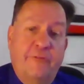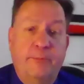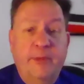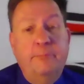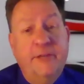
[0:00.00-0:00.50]

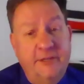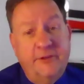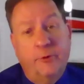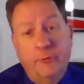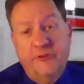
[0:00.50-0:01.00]
government, but
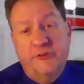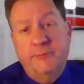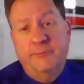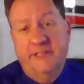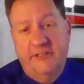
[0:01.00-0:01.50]
in their
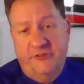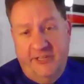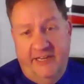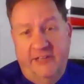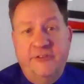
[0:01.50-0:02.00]
wisdom in this
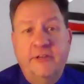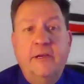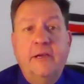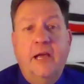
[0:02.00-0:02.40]
case,